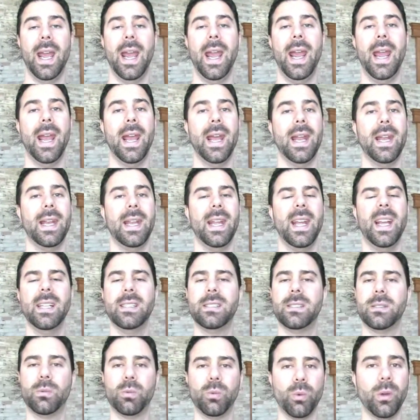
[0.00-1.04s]
And
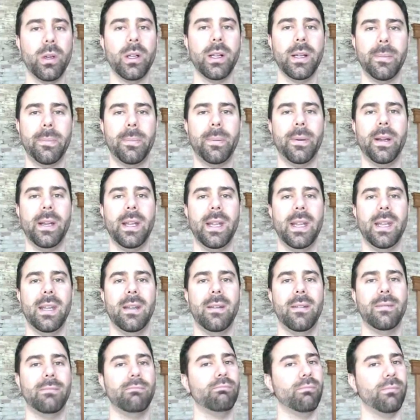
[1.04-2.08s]
it's really
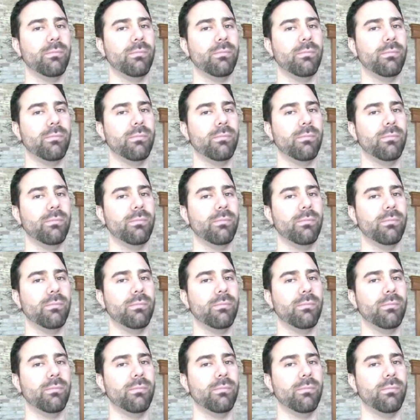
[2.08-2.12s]
pretty